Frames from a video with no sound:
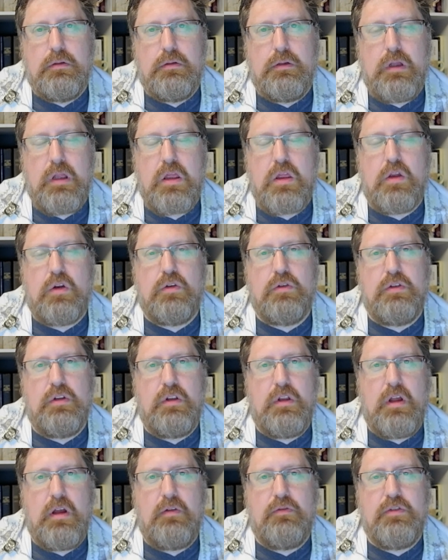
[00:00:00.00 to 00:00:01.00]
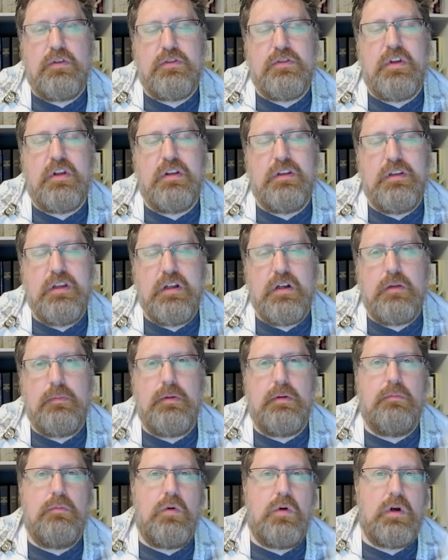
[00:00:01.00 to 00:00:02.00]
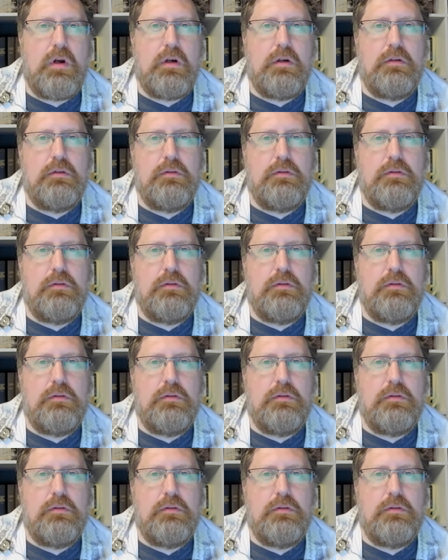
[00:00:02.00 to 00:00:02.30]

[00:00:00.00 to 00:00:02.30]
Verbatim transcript: and learn to love just a little bit more.